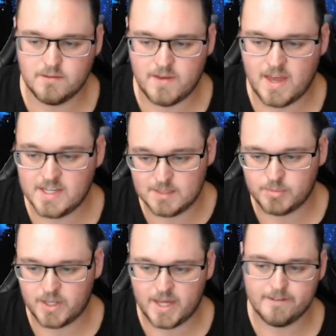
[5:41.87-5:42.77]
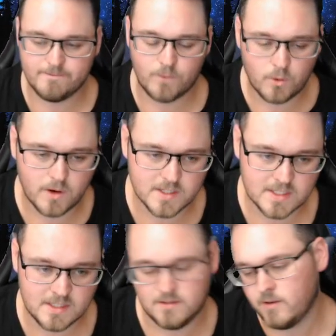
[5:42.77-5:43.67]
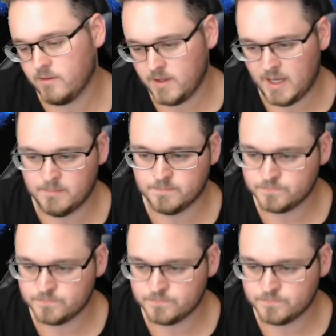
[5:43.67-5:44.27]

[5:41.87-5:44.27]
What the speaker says: fantasy player for us, and the